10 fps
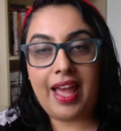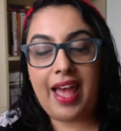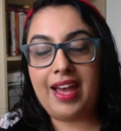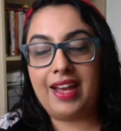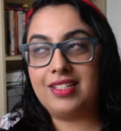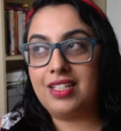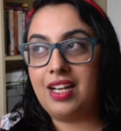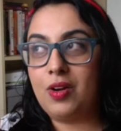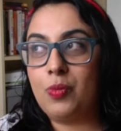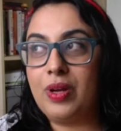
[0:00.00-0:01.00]
And
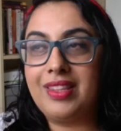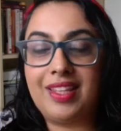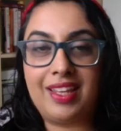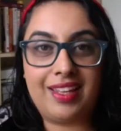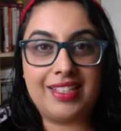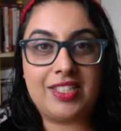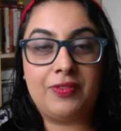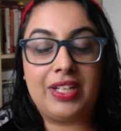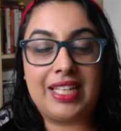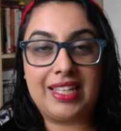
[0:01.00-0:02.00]
one thing, it's funny,